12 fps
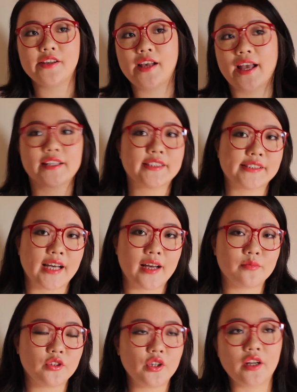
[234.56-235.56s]
at a
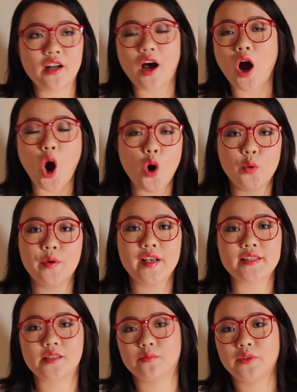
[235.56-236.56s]
time. You can
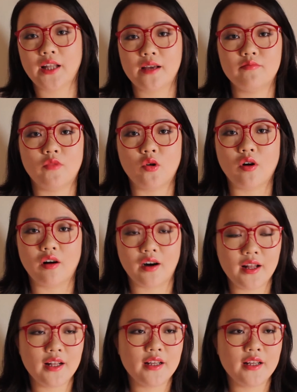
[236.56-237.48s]
always apply more